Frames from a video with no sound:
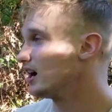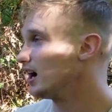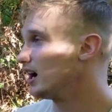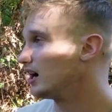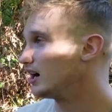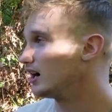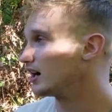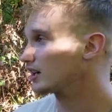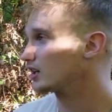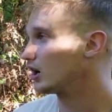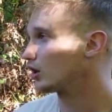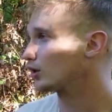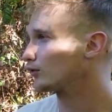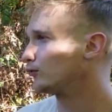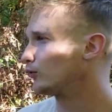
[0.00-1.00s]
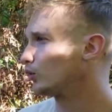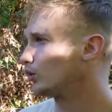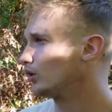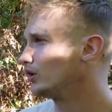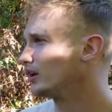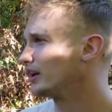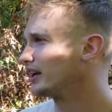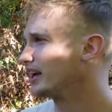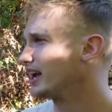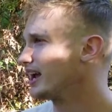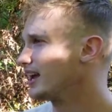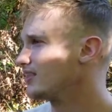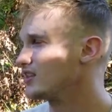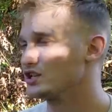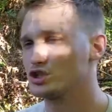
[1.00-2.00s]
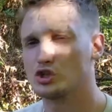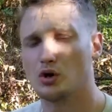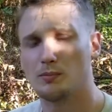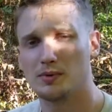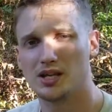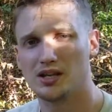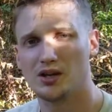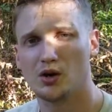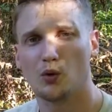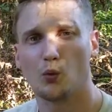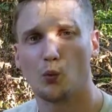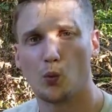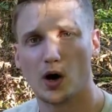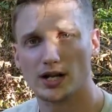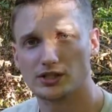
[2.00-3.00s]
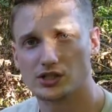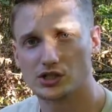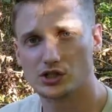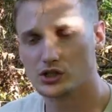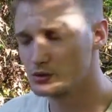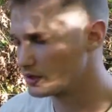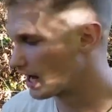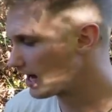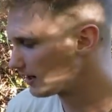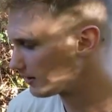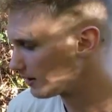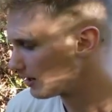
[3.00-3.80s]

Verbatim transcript: uh, colorful, and they show me what to shoot at.